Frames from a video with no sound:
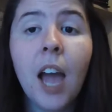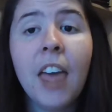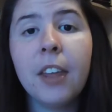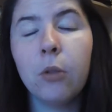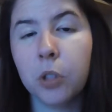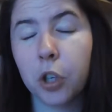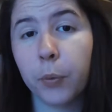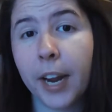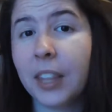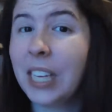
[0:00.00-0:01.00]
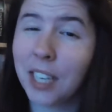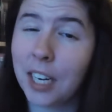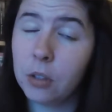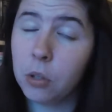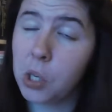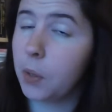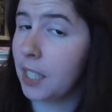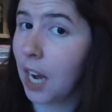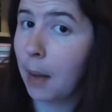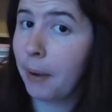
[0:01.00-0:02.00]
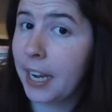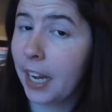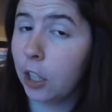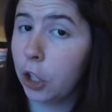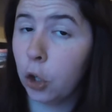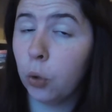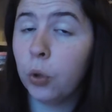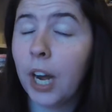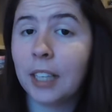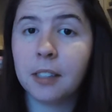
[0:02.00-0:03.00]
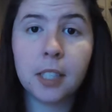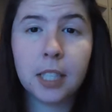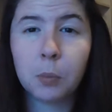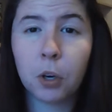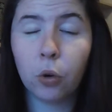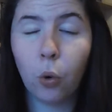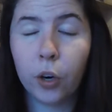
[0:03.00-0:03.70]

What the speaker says: I then also read The Sun is Also a Star by Nicola Yoon. I listened to this one on